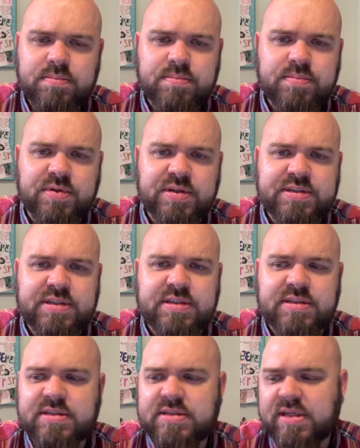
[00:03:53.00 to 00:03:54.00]

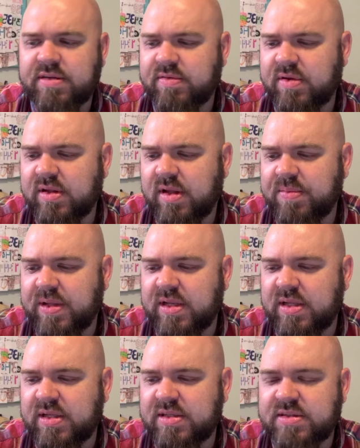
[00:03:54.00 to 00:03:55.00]
prisons.
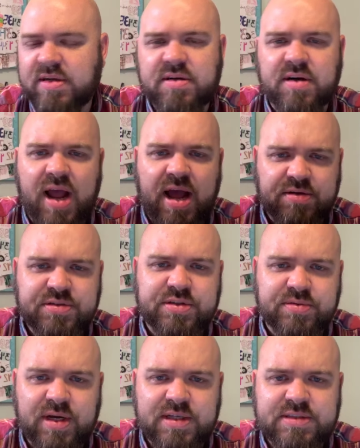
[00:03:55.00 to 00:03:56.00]
He's under house
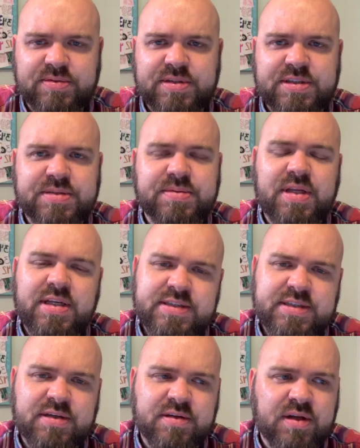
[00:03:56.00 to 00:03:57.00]
arrest, which is
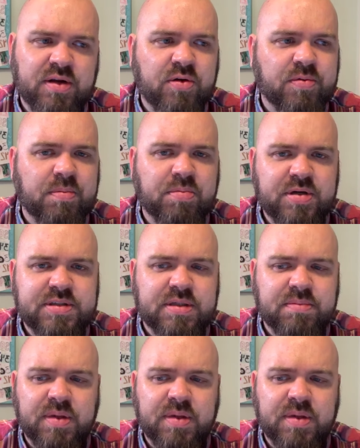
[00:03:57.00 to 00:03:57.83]
easier than a normal prison.